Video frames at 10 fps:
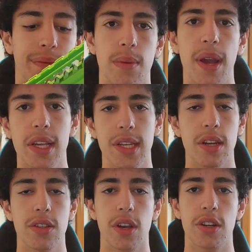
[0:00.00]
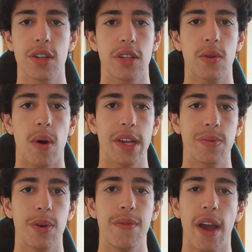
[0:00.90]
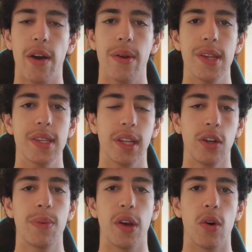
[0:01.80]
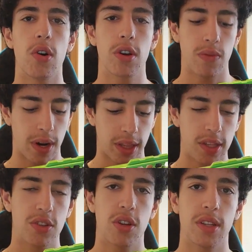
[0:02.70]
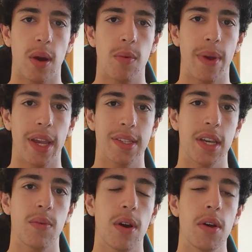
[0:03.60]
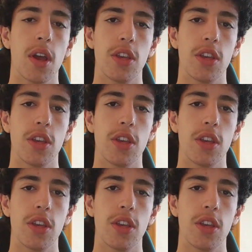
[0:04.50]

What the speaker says: The magazine insertion is quite smooth. However, it is a little bit awkward running this double magazine well.